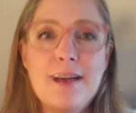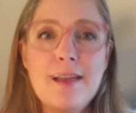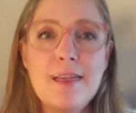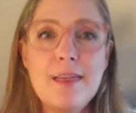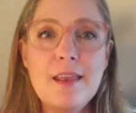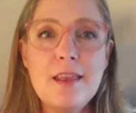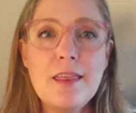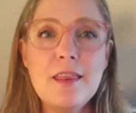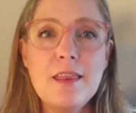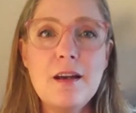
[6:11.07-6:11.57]

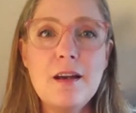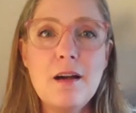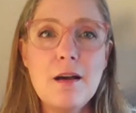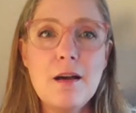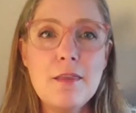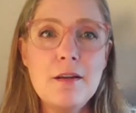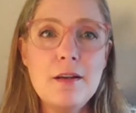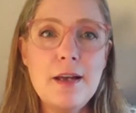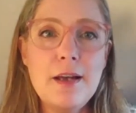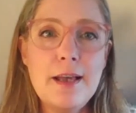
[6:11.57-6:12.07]
And then the
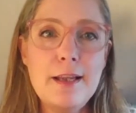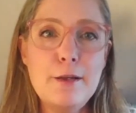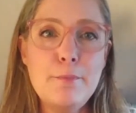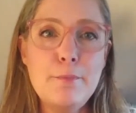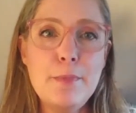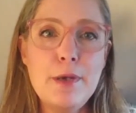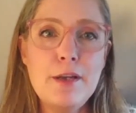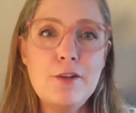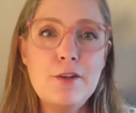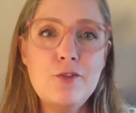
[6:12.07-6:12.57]
other
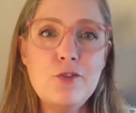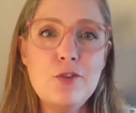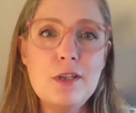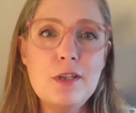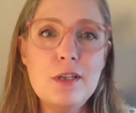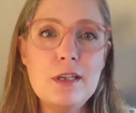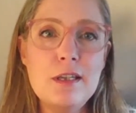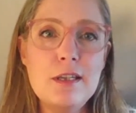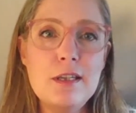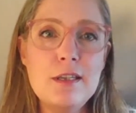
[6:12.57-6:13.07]
element
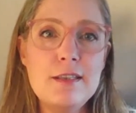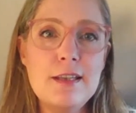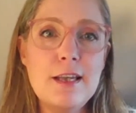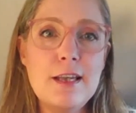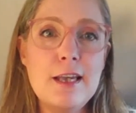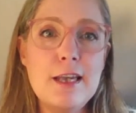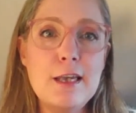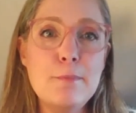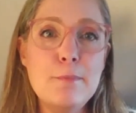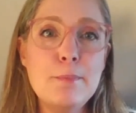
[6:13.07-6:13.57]
is
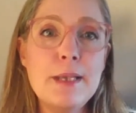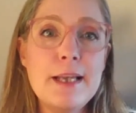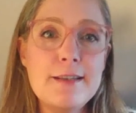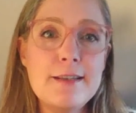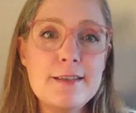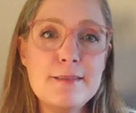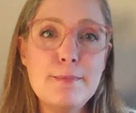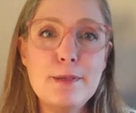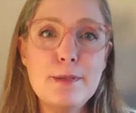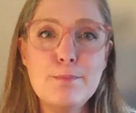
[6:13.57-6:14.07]
a
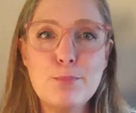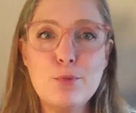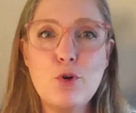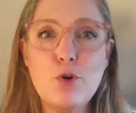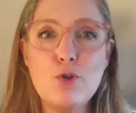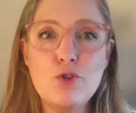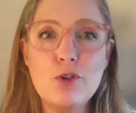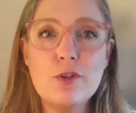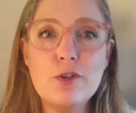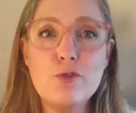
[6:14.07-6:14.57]
placement
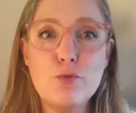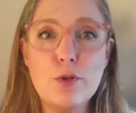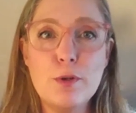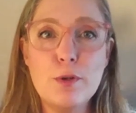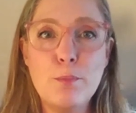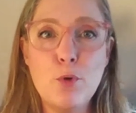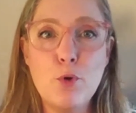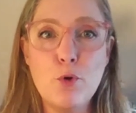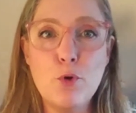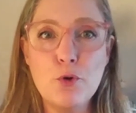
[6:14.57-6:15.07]
project
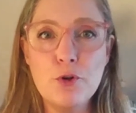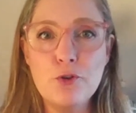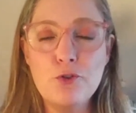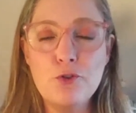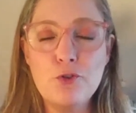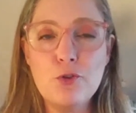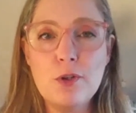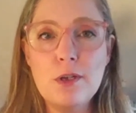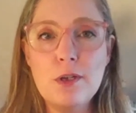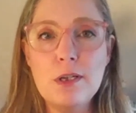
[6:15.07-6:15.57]

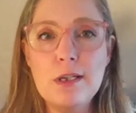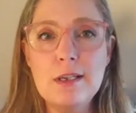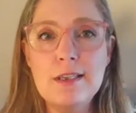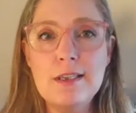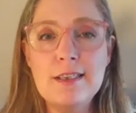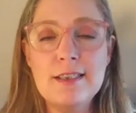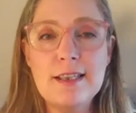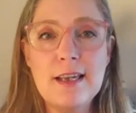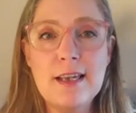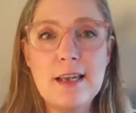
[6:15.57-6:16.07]
report.
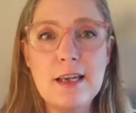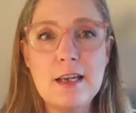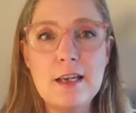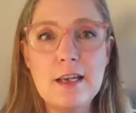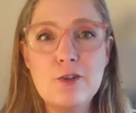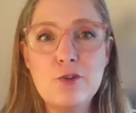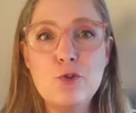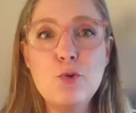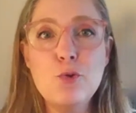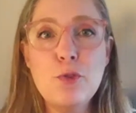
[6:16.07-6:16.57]
It's
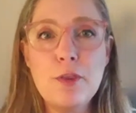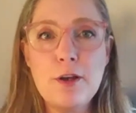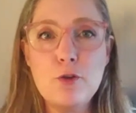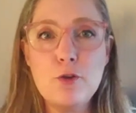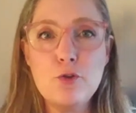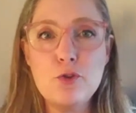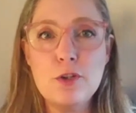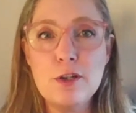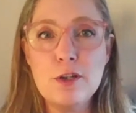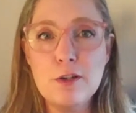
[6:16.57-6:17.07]
a
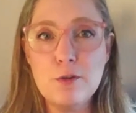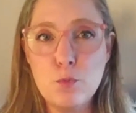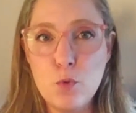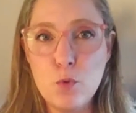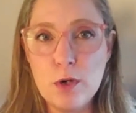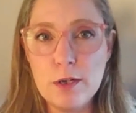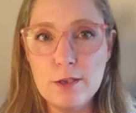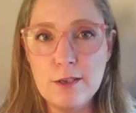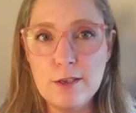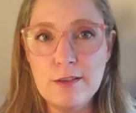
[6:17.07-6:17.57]

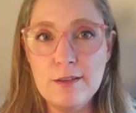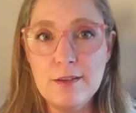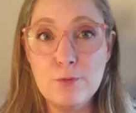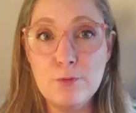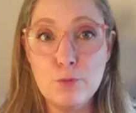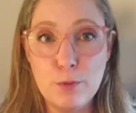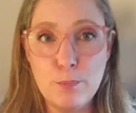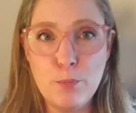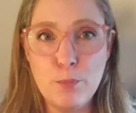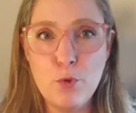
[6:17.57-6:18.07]
2,000-word
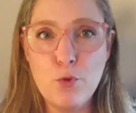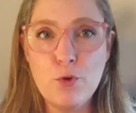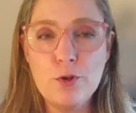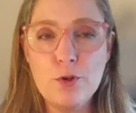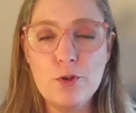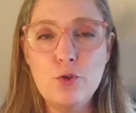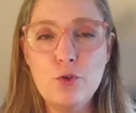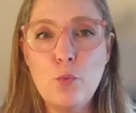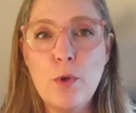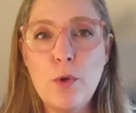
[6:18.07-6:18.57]

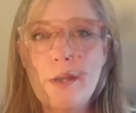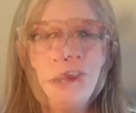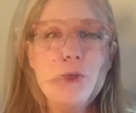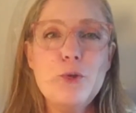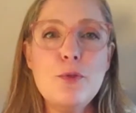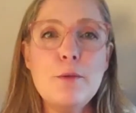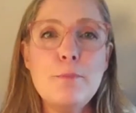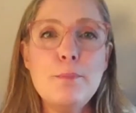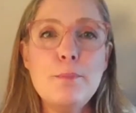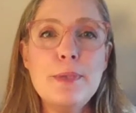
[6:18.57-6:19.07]
report. So
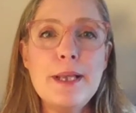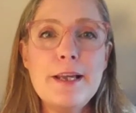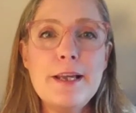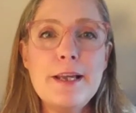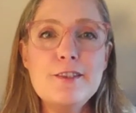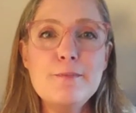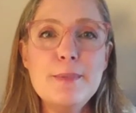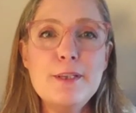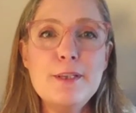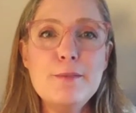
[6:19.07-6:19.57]
the
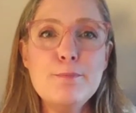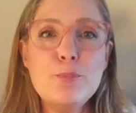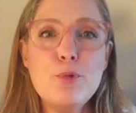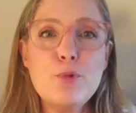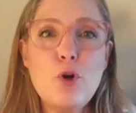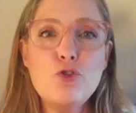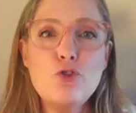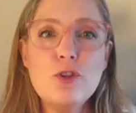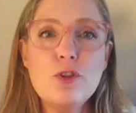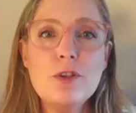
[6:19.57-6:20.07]
placement
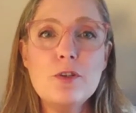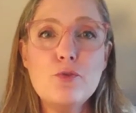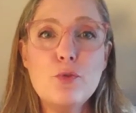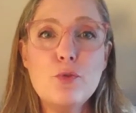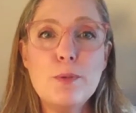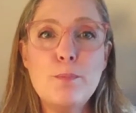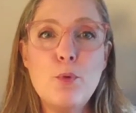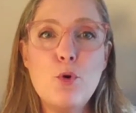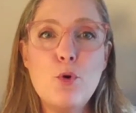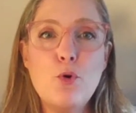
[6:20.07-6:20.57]
project
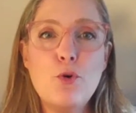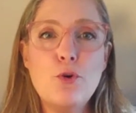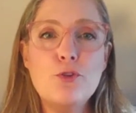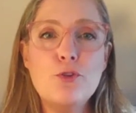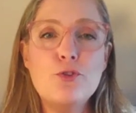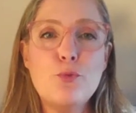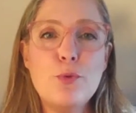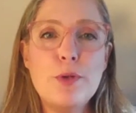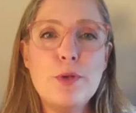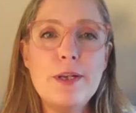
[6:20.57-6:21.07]

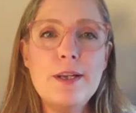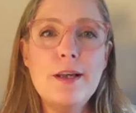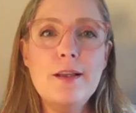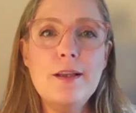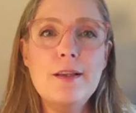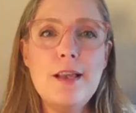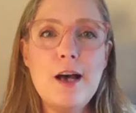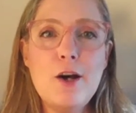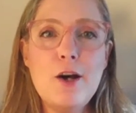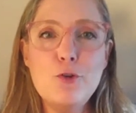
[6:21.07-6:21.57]
report really
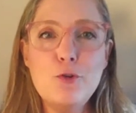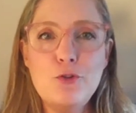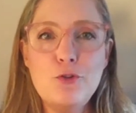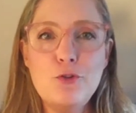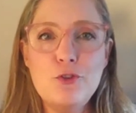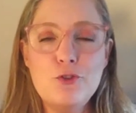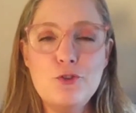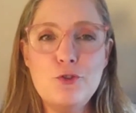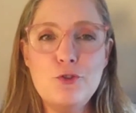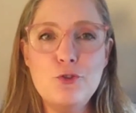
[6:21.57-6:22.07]
allows
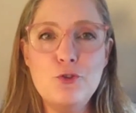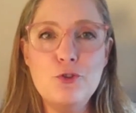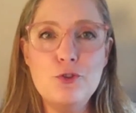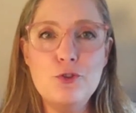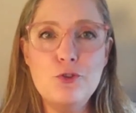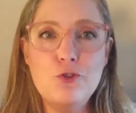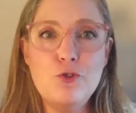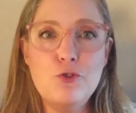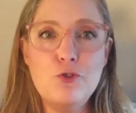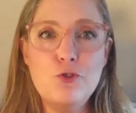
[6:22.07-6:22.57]
the
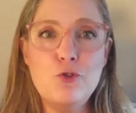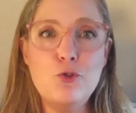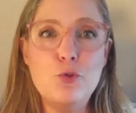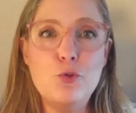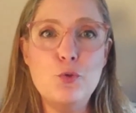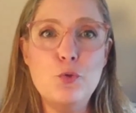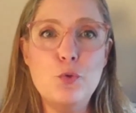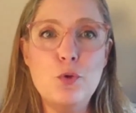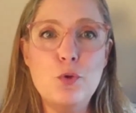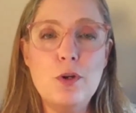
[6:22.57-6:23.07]
students
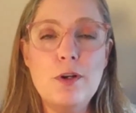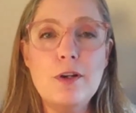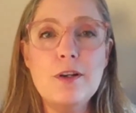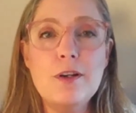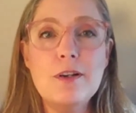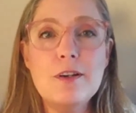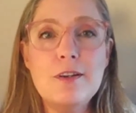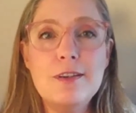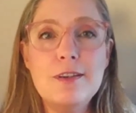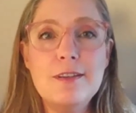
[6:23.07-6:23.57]
to
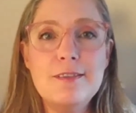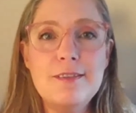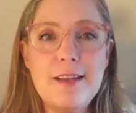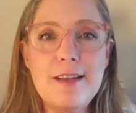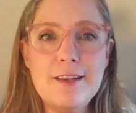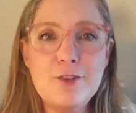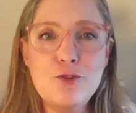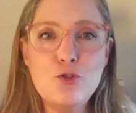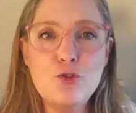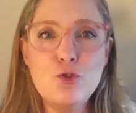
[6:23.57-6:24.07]

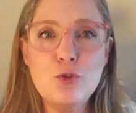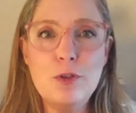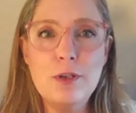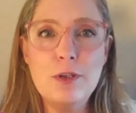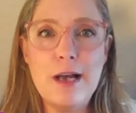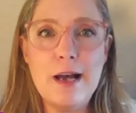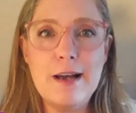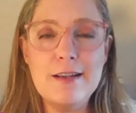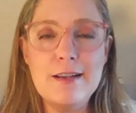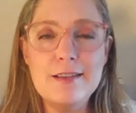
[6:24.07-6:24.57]

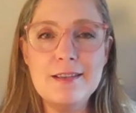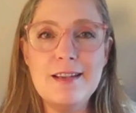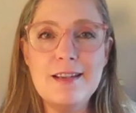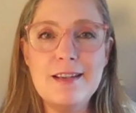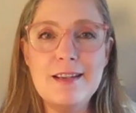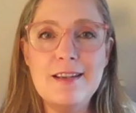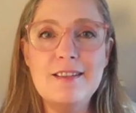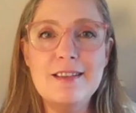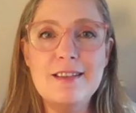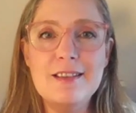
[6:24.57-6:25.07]
contextualize
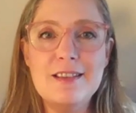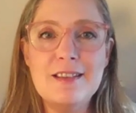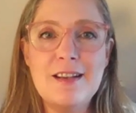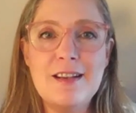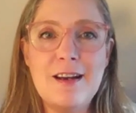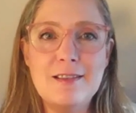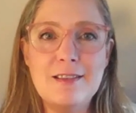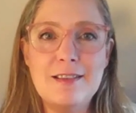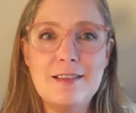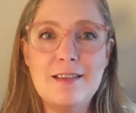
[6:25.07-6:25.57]
and
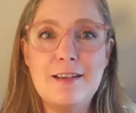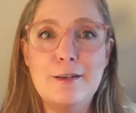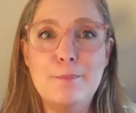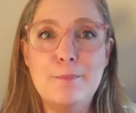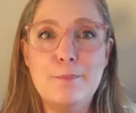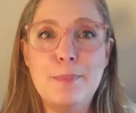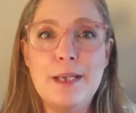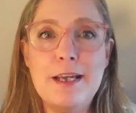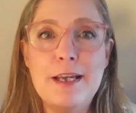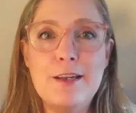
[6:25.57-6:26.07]
discuss
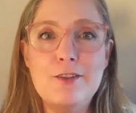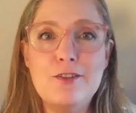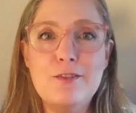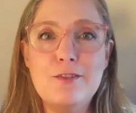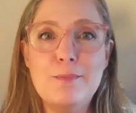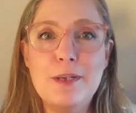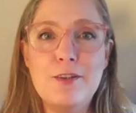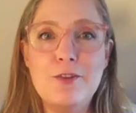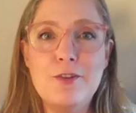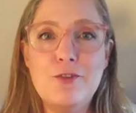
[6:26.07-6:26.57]
their
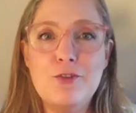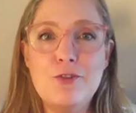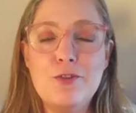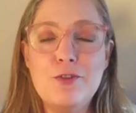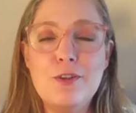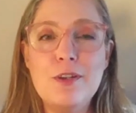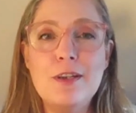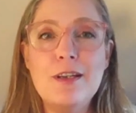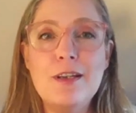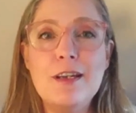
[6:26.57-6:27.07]

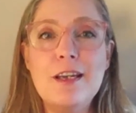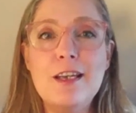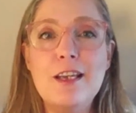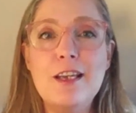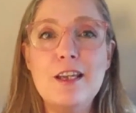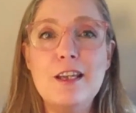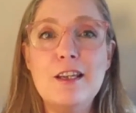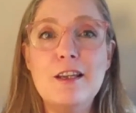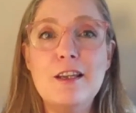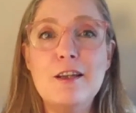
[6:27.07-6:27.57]
placement
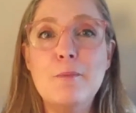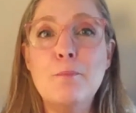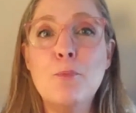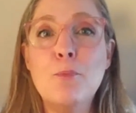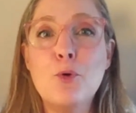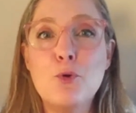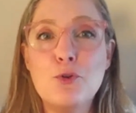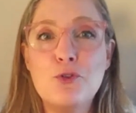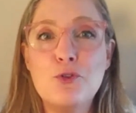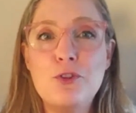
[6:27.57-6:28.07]
in
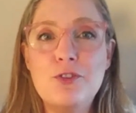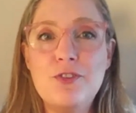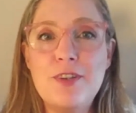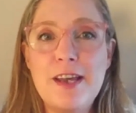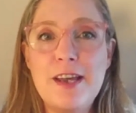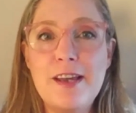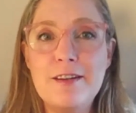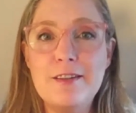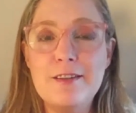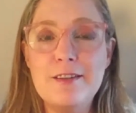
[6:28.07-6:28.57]
more
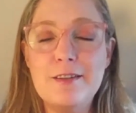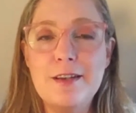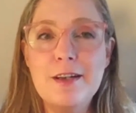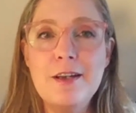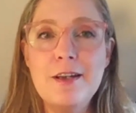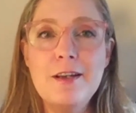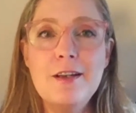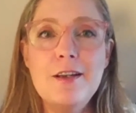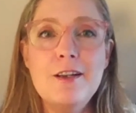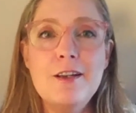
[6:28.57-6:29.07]
detail.
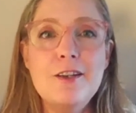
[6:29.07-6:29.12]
